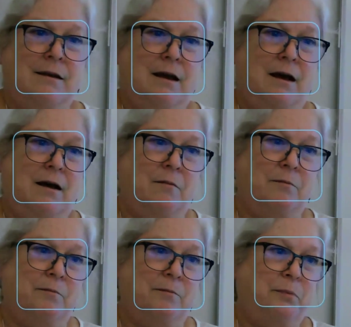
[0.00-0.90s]

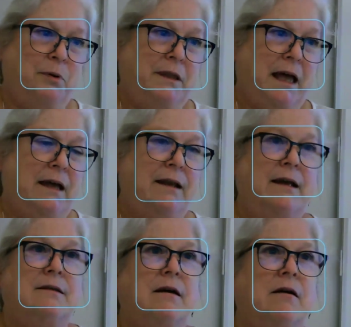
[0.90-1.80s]
put that
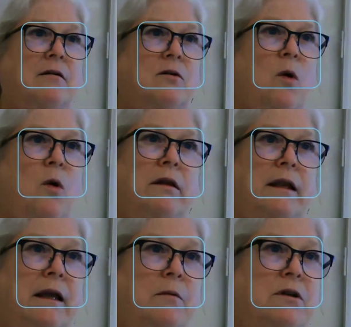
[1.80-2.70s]
as a
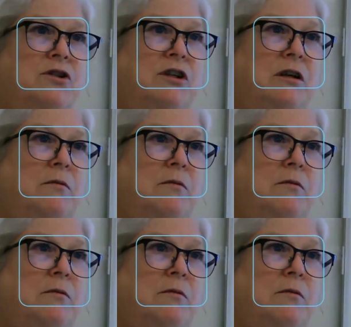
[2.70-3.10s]
quality when she